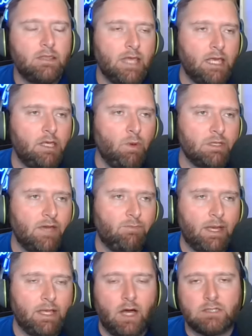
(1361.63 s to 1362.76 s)
Thank you once again for
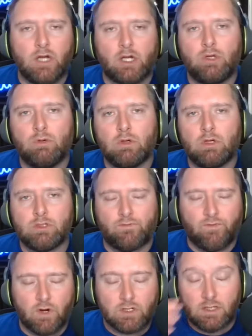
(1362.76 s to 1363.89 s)
making Locked On Cougars your
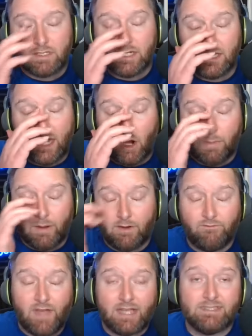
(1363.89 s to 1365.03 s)
first listen of the day. Hope you're having a
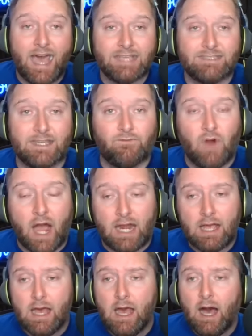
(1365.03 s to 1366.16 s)
fantastic
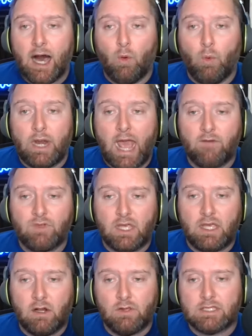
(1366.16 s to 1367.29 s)
Friday whenever you
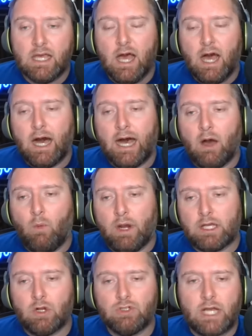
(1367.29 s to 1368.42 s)
hear this. I want to
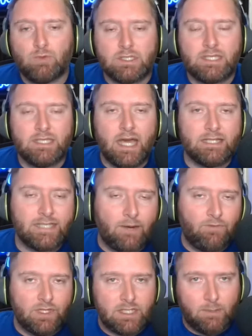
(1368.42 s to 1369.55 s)
encourage you guys once again to sign up
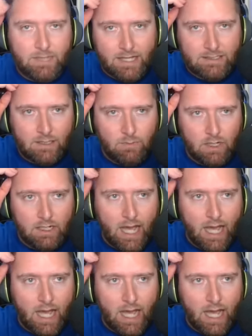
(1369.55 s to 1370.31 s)
for the Subtext community.